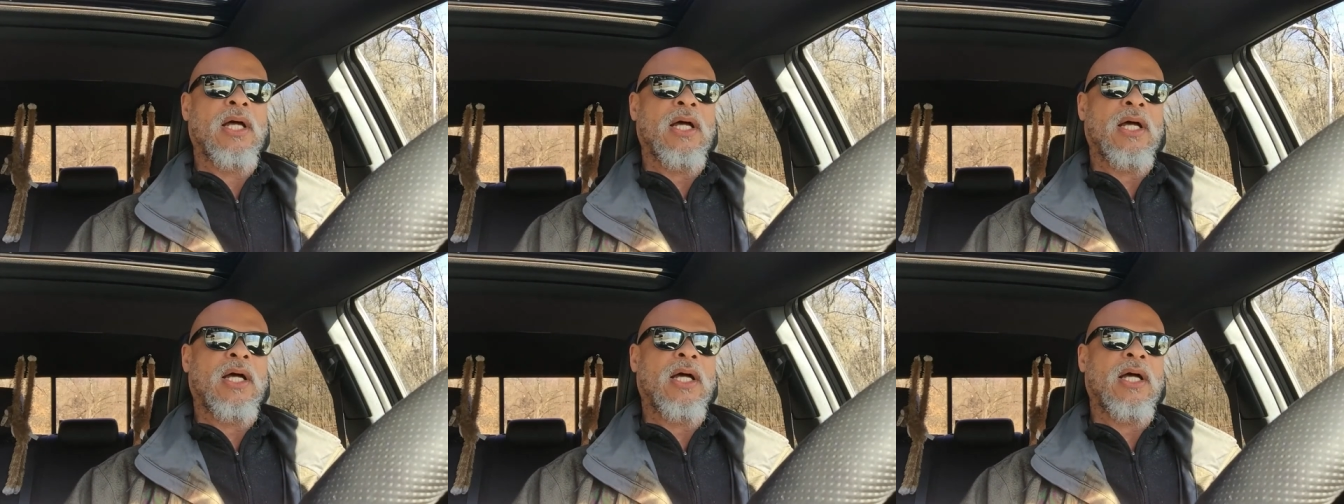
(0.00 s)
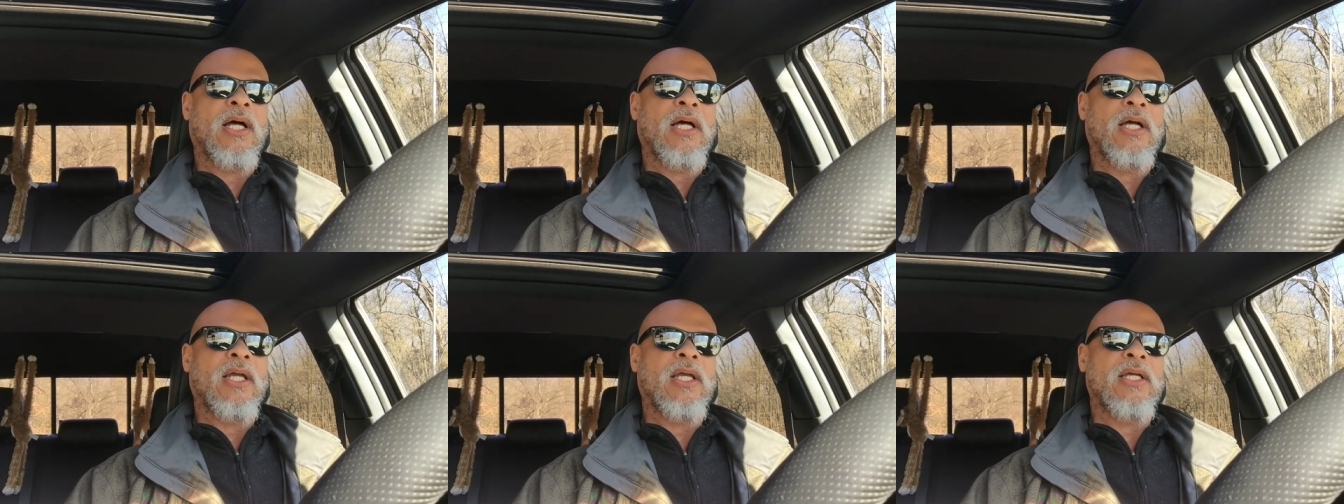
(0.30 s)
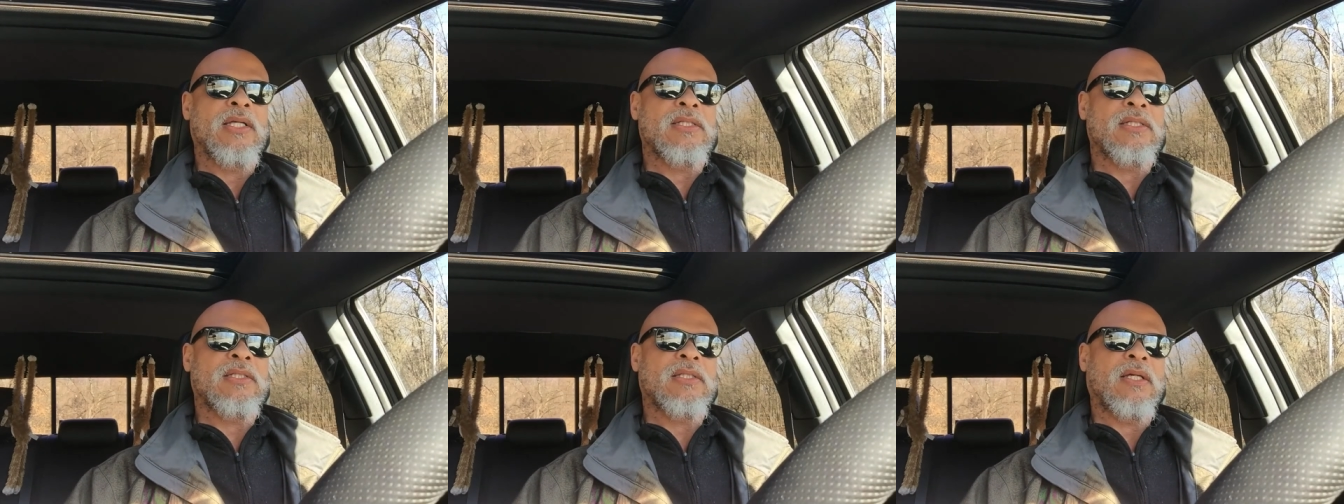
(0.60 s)

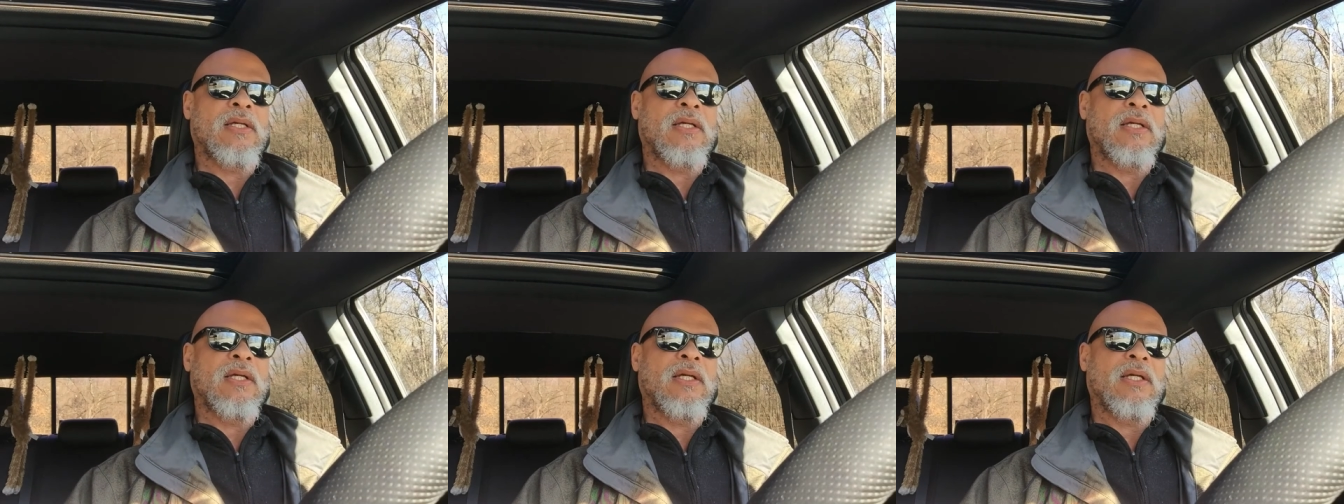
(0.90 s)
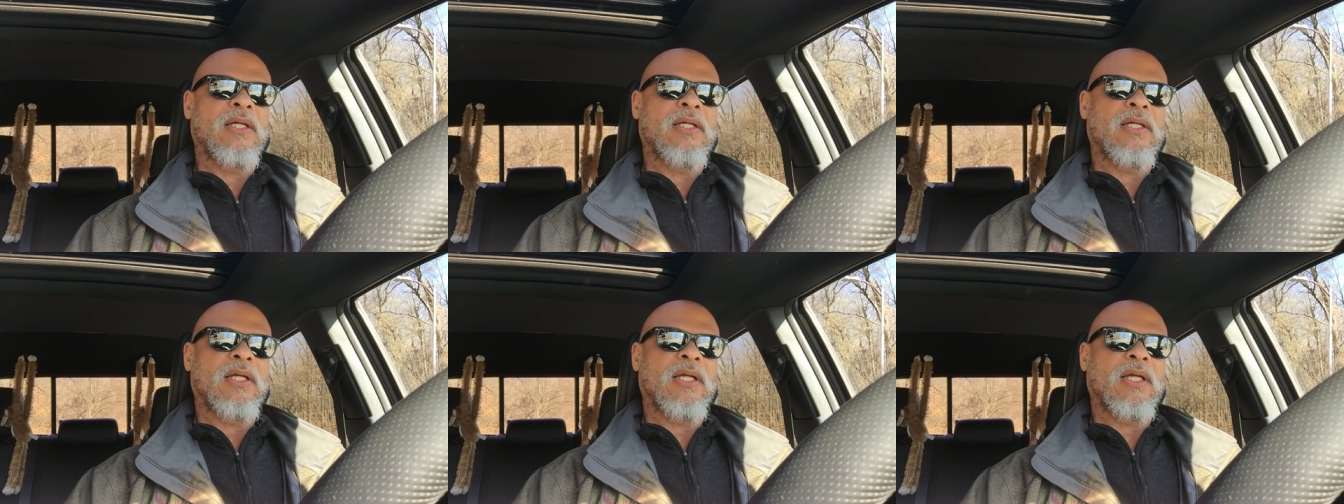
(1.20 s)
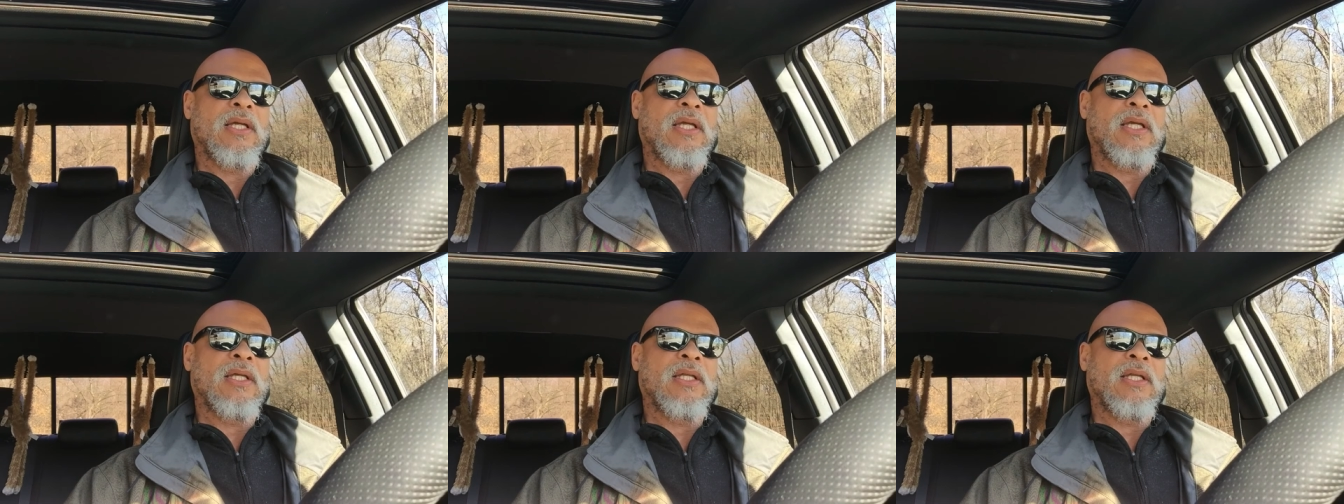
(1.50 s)

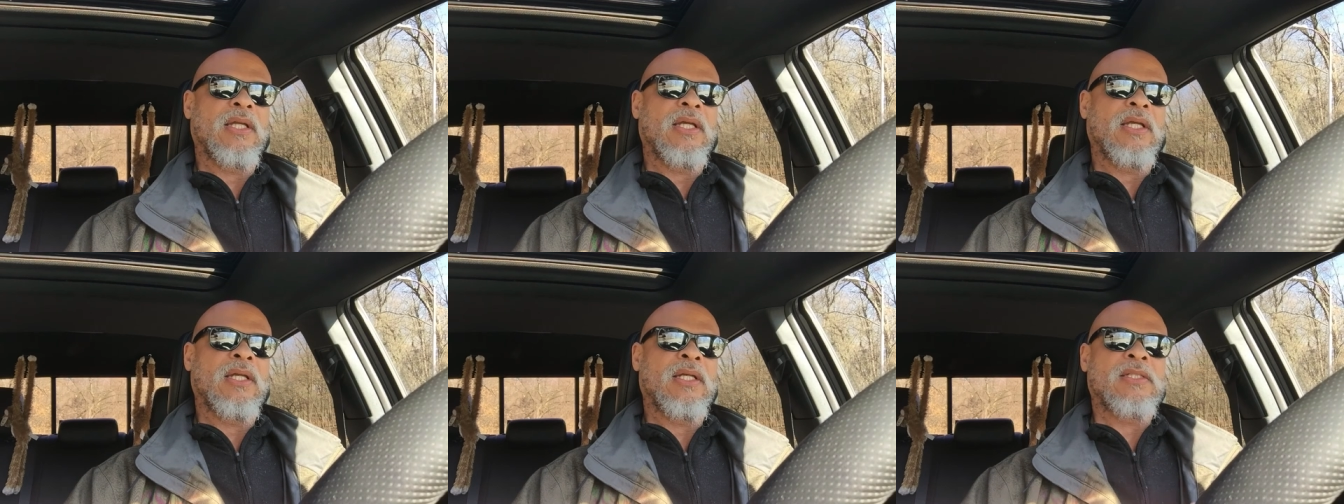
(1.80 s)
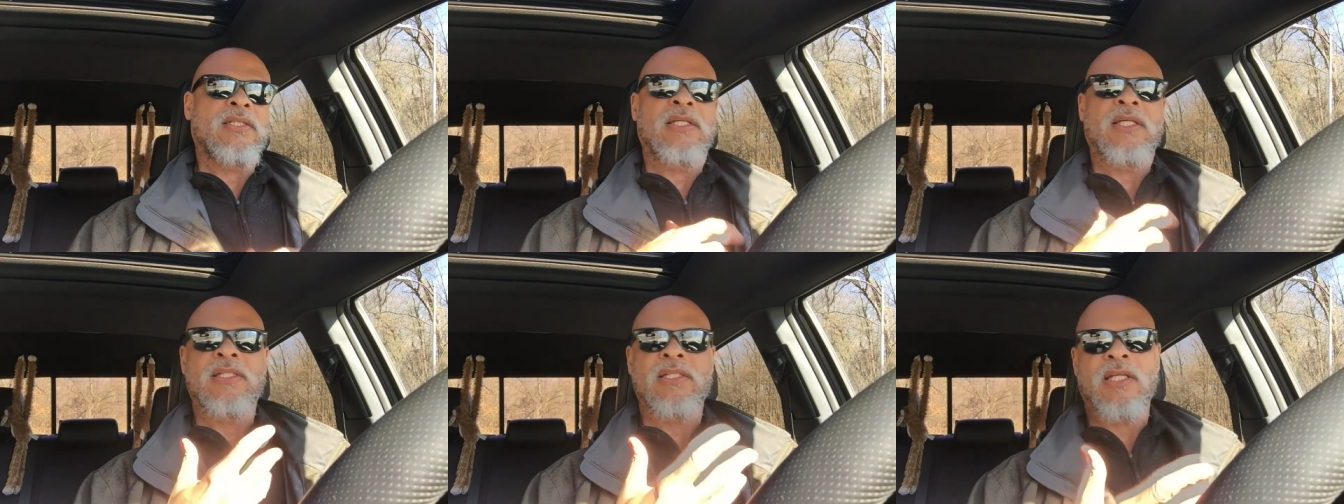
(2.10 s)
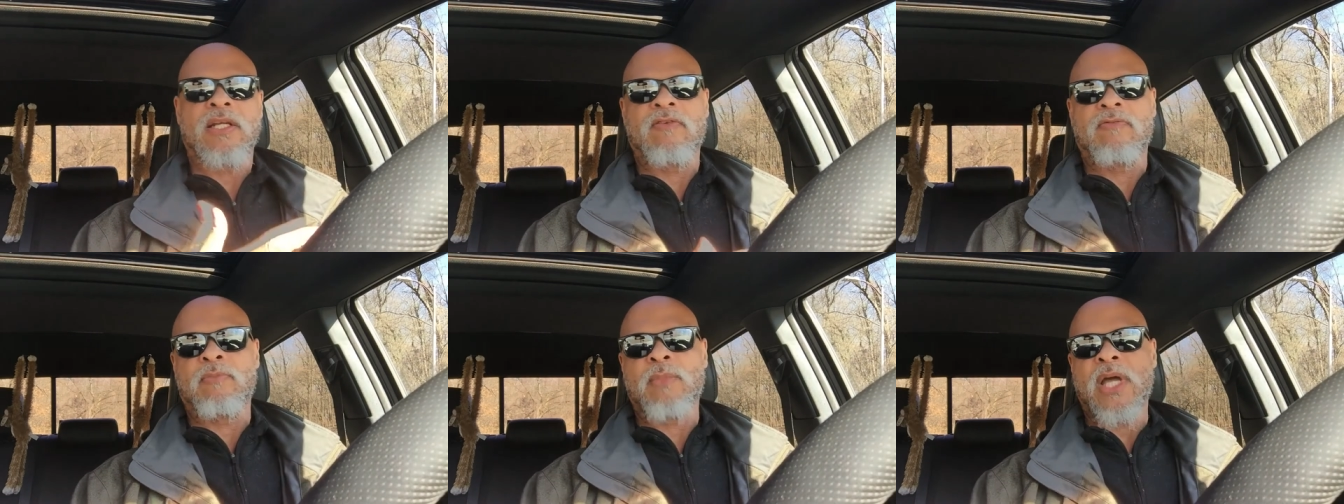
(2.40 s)
in a
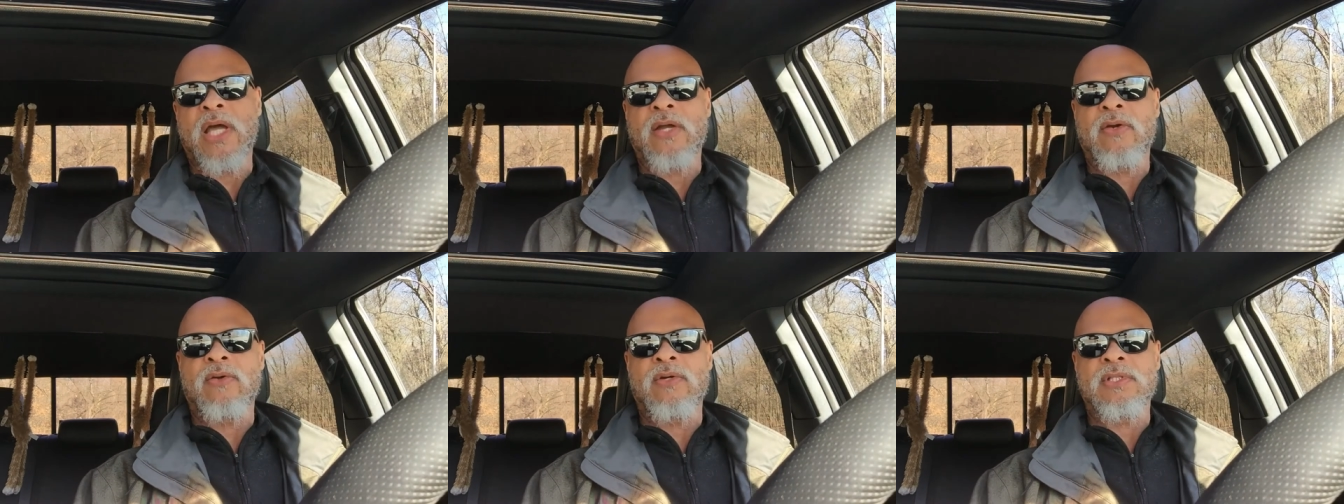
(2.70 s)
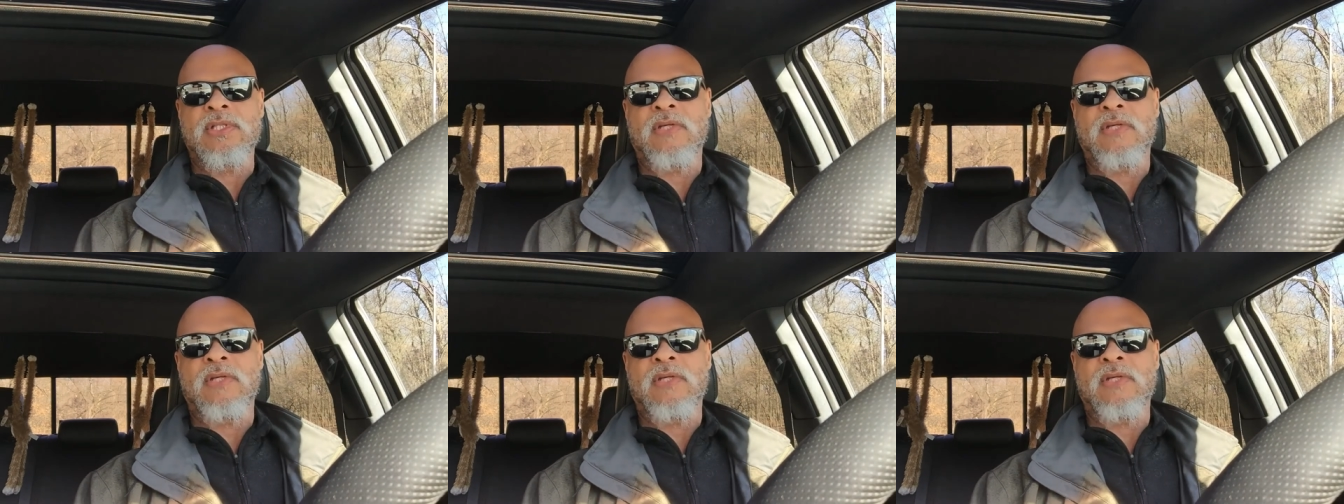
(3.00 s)
sensitive manner,